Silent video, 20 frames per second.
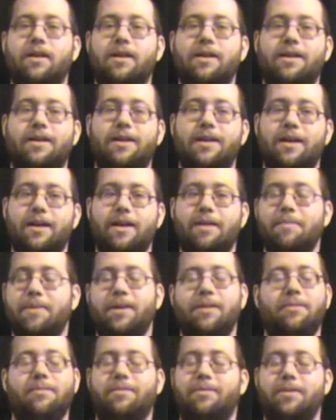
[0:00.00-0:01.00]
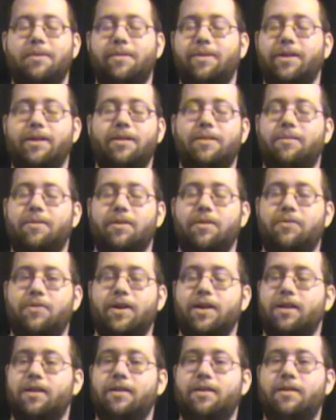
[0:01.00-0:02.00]
I mean, what do you
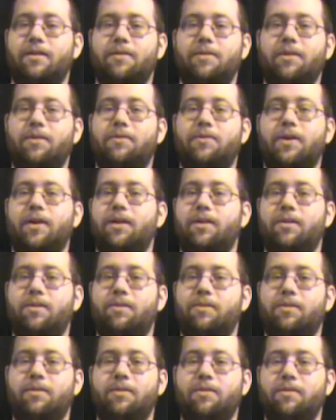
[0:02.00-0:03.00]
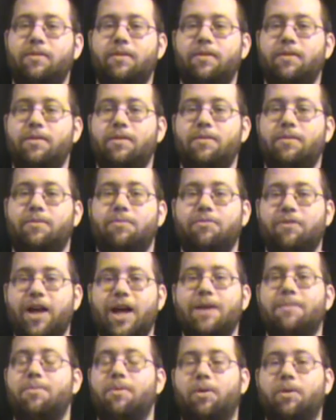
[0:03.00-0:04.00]
fucking do with
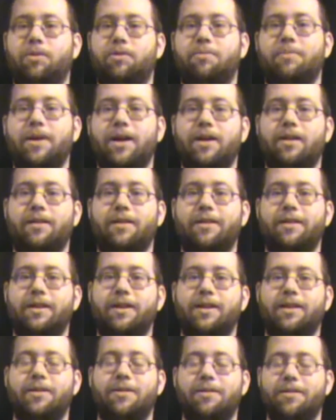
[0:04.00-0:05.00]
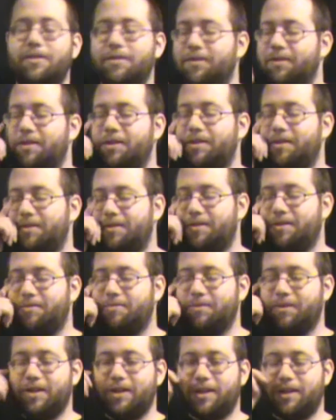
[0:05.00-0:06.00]
flagpoles, man? Like they're
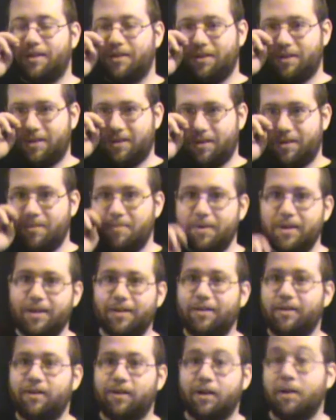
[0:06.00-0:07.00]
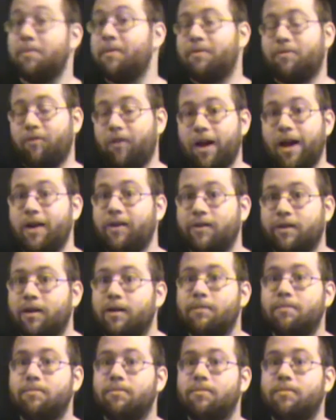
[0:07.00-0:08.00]
just ridiculous. You mean, look, you put flags
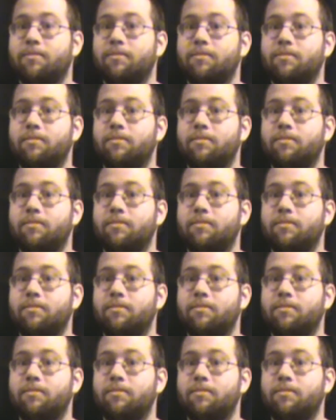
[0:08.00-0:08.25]
on them.